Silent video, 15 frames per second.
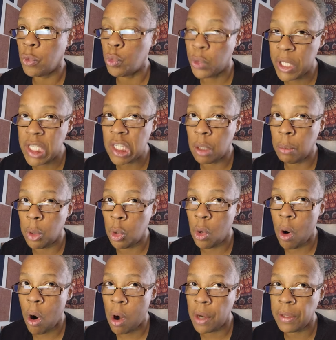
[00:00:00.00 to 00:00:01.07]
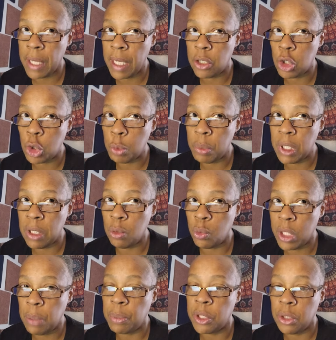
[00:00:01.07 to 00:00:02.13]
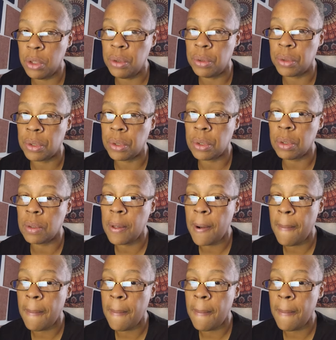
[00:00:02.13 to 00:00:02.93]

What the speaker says: reasonable are they to be reproduced?